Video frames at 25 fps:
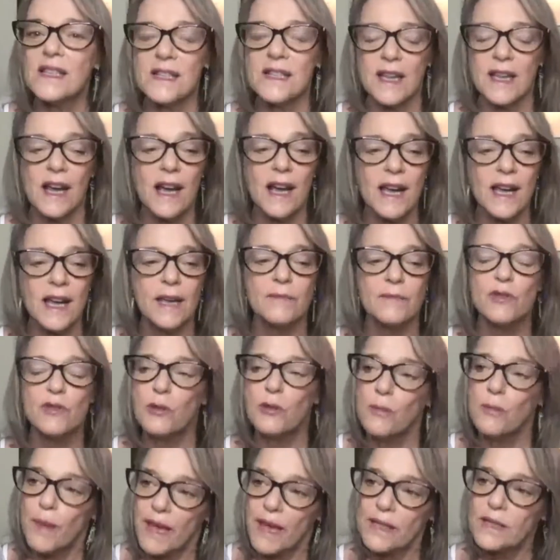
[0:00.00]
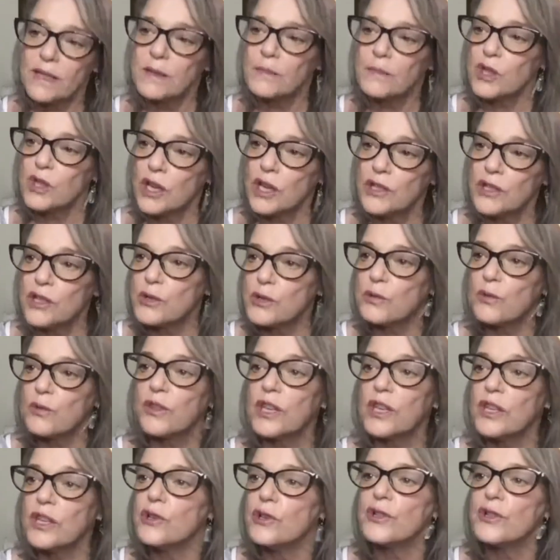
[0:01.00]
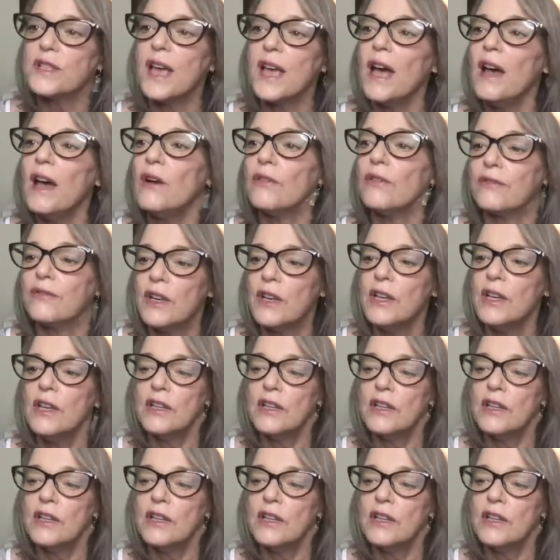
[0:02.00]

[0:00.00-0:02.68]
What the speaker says: time to make some changes within yourself,